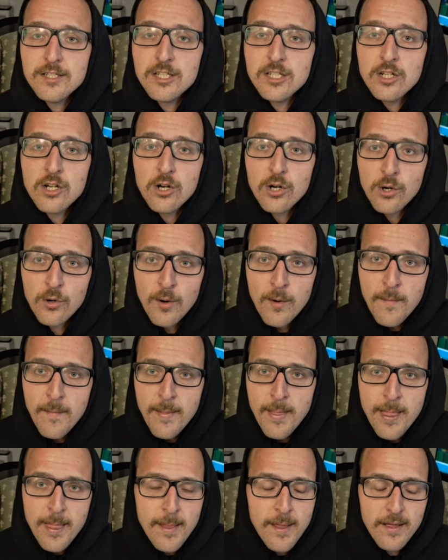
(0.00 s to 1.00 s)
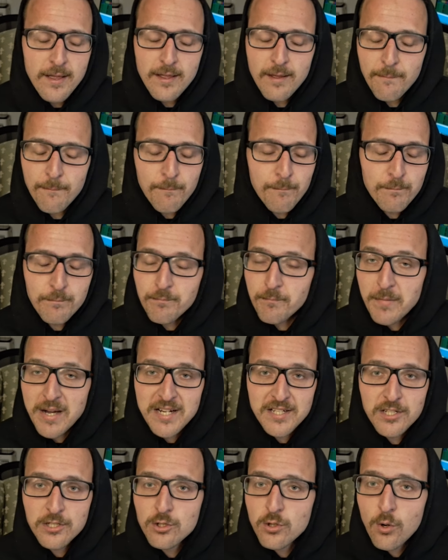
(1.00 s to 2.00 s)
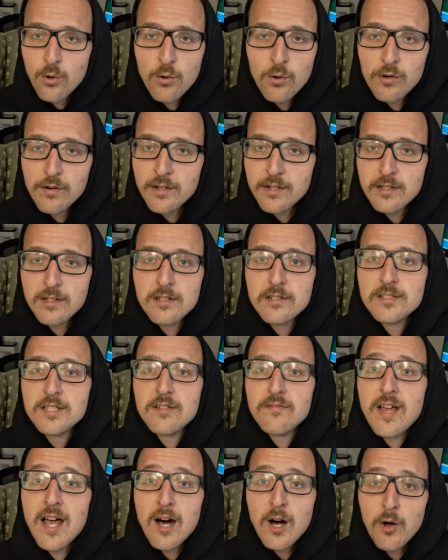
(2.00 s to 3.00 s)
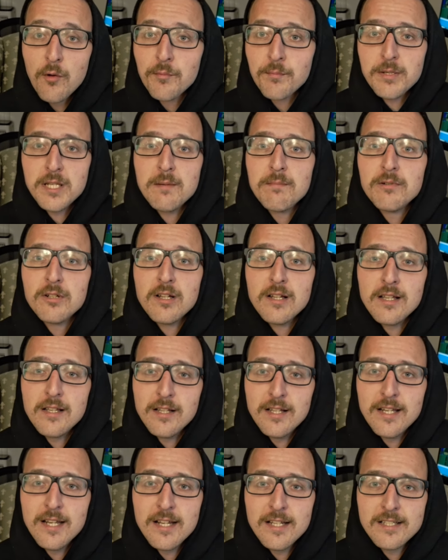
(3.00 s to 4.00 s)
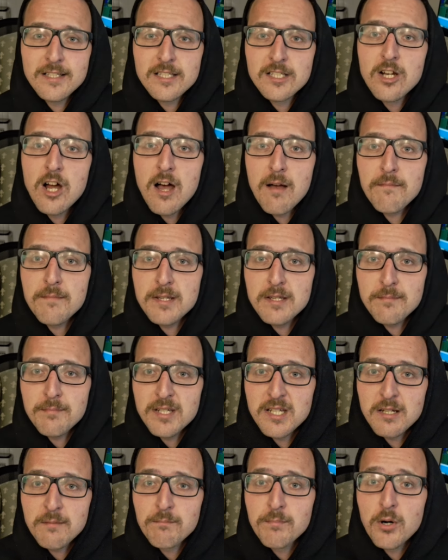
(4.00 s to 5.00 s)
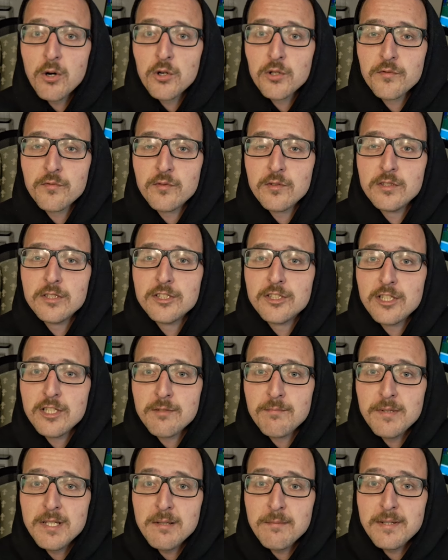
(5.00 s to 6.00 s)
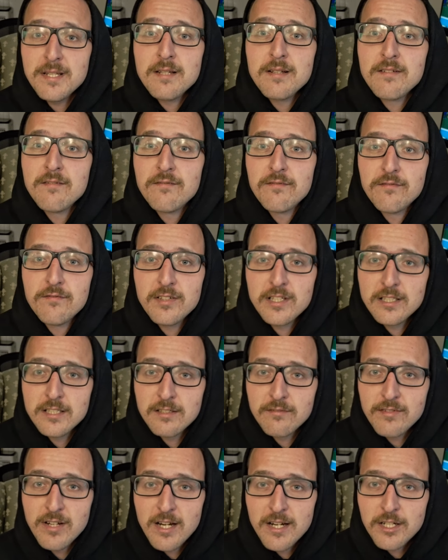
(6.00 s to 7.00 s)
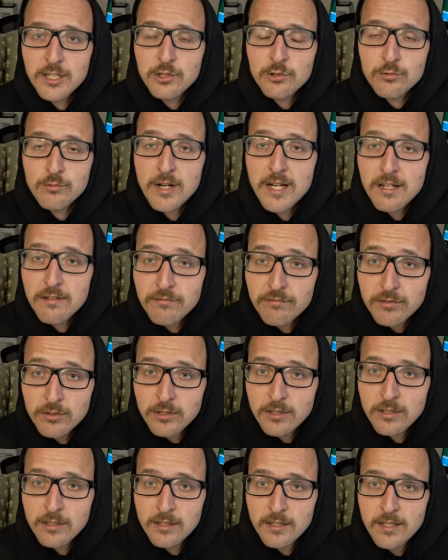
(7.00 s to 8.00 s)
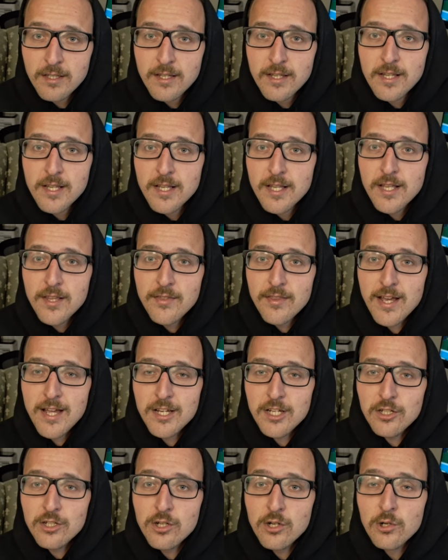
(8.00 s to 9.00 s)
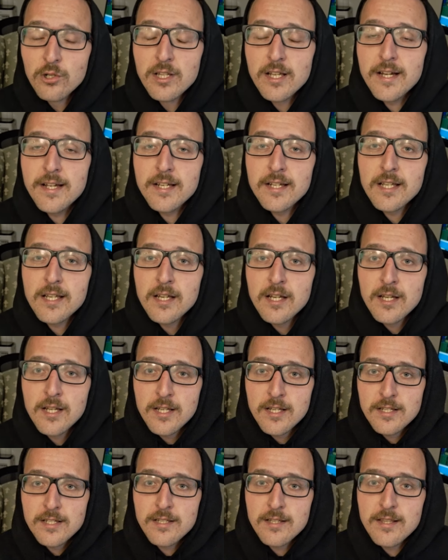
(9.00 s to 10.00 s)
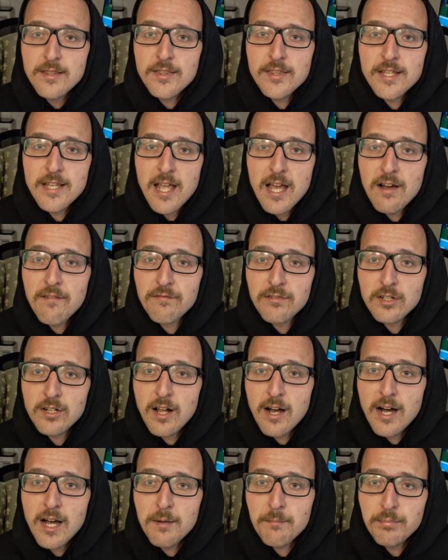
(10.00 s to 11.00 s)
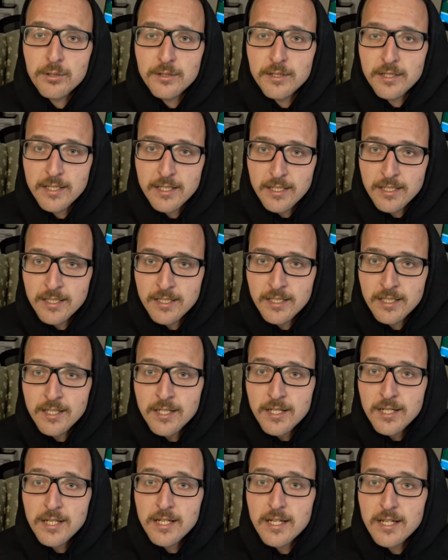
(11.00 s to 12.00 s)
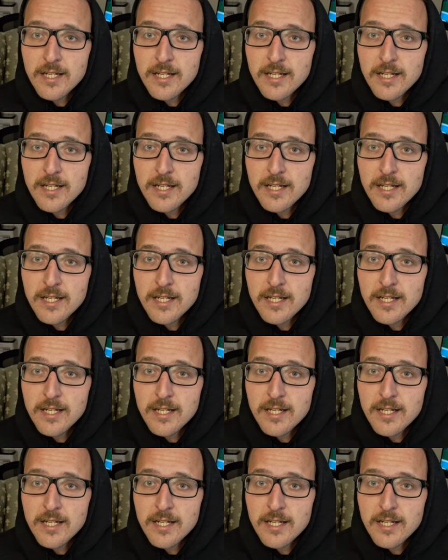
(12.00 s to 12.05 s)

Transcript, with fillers: you know, my tutorials have helped people. And it's not me being boastful, it's just me feeling very grateful that, you know, like, the effort I put in,